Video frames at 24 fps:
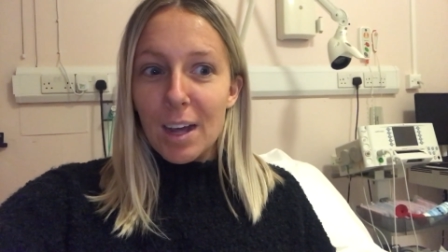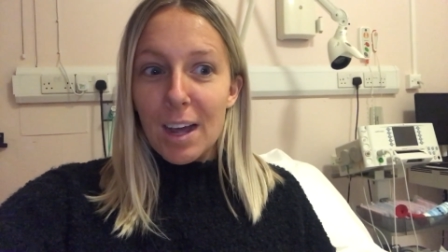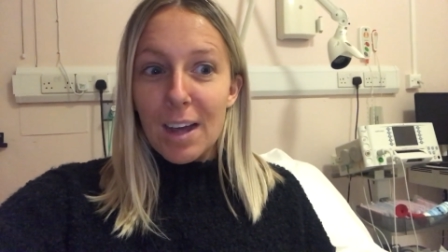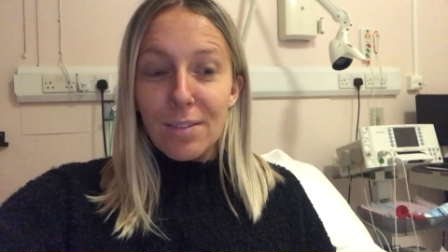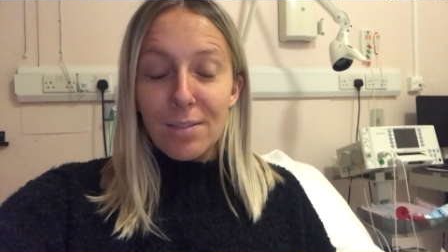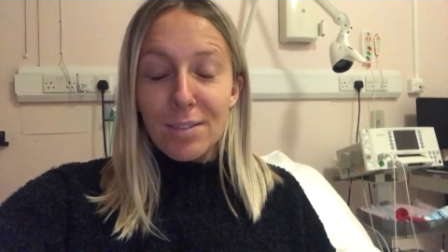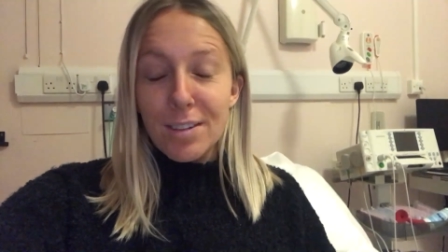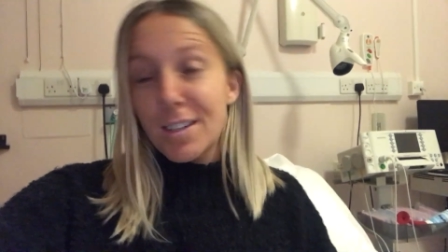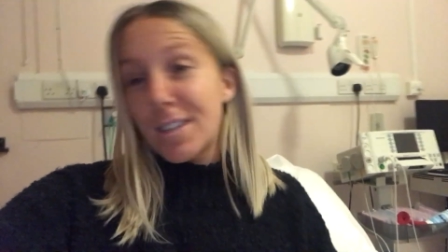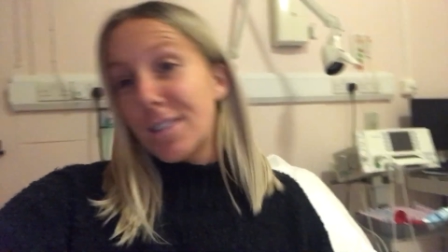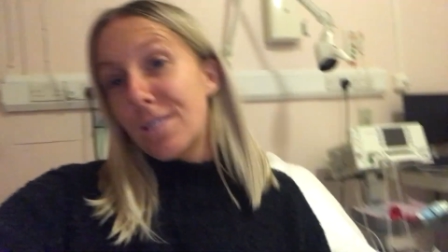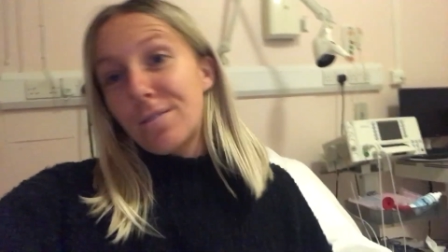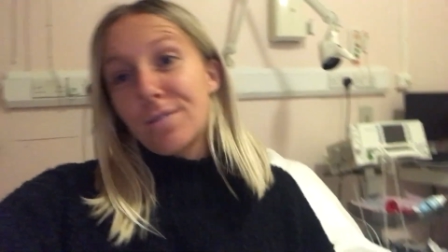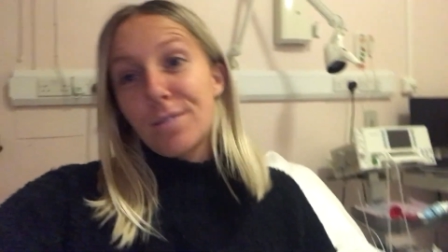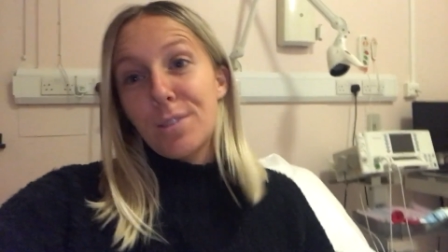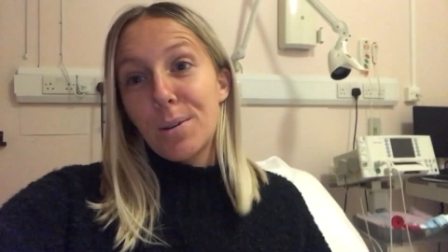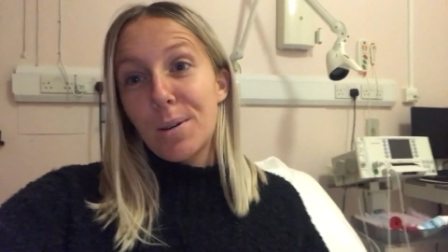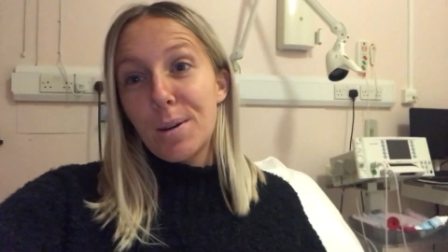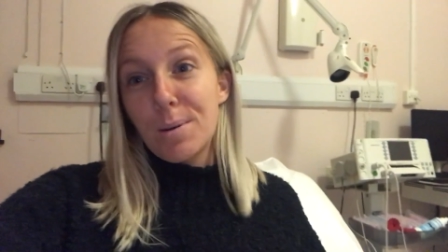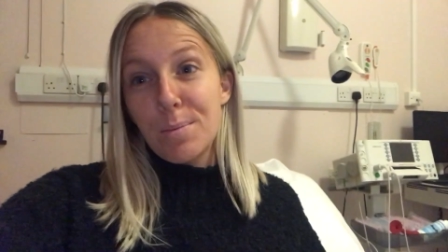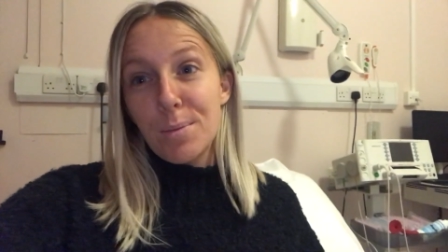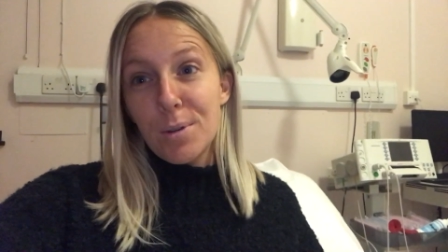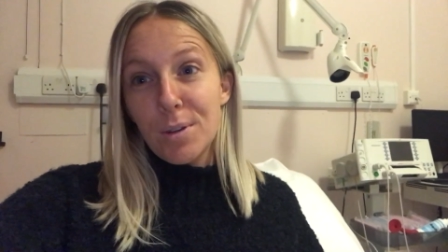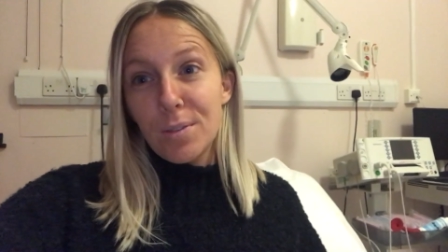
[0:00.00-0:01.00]
I didn't
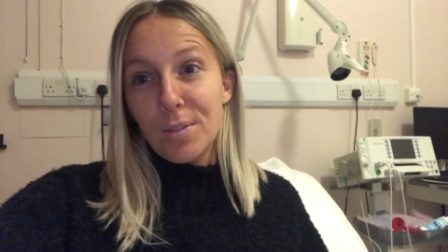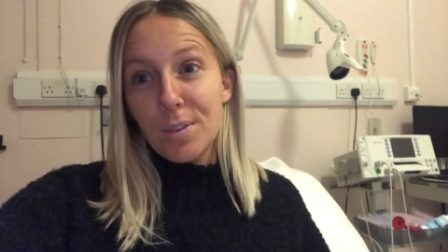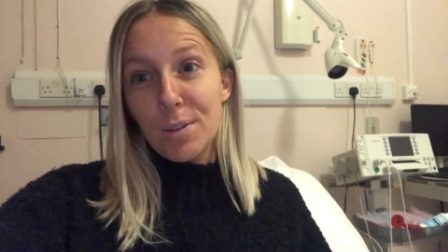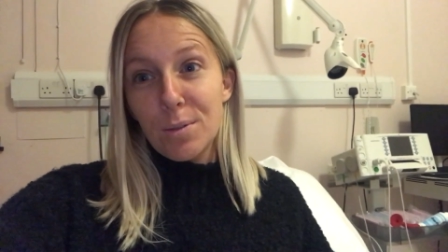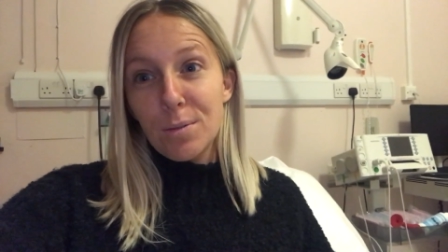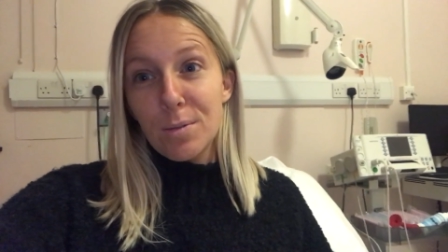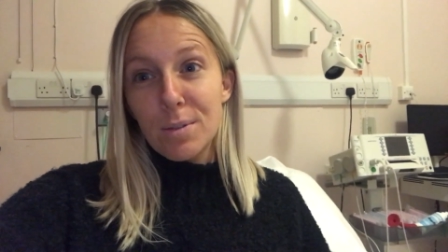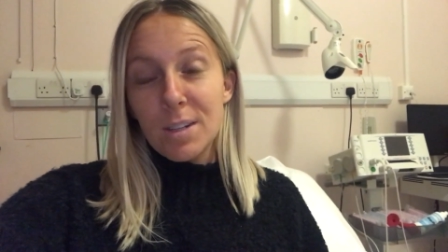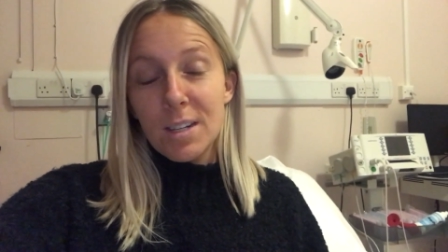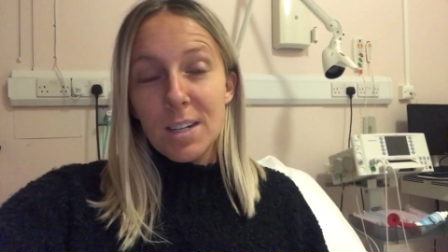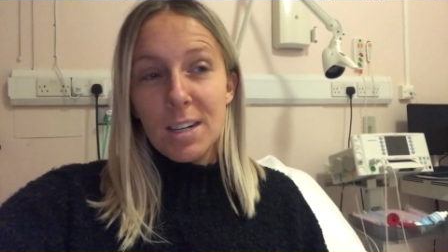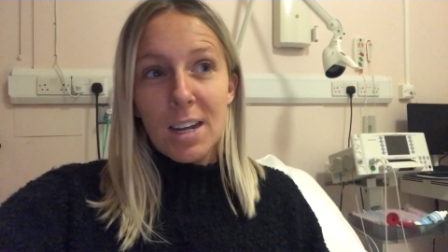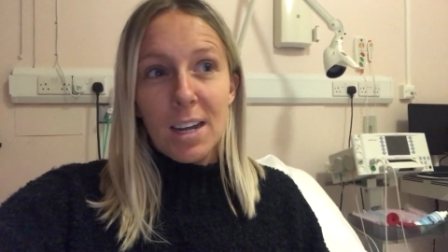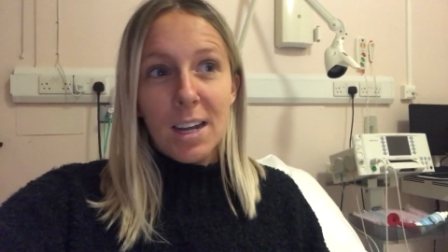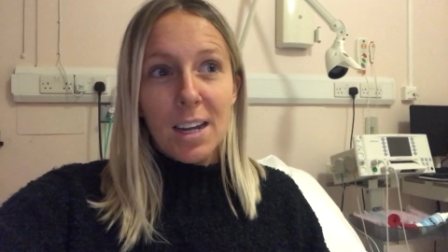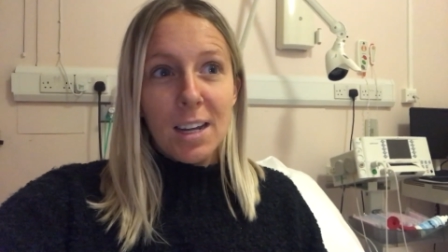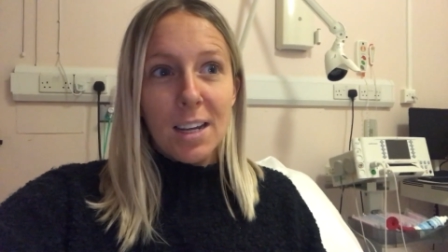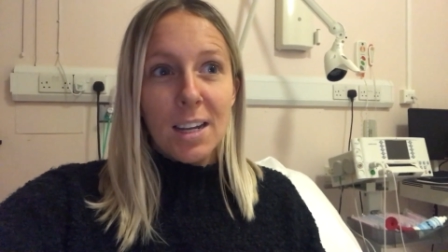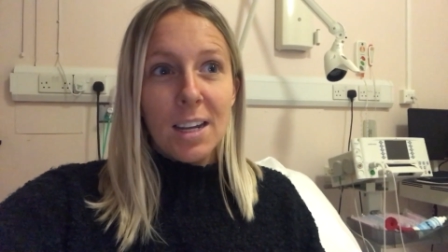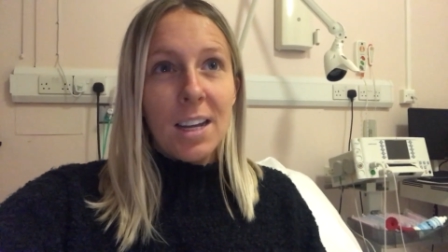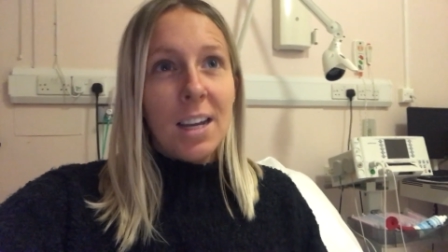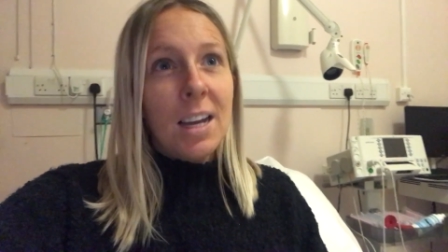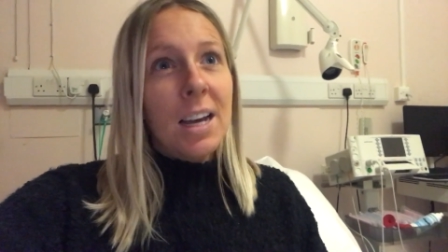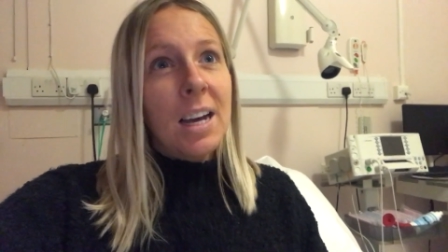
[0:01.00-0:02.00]
feel her move at all today